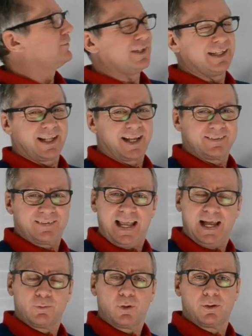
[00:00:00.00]
realise
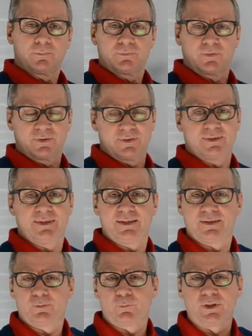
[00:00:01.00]
how often
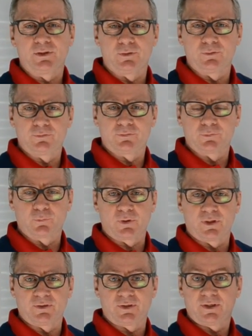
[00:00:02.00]
we use the
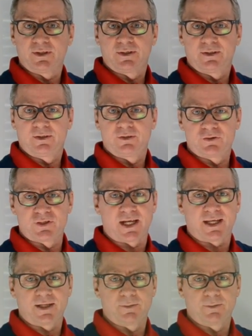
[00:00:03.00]
word check.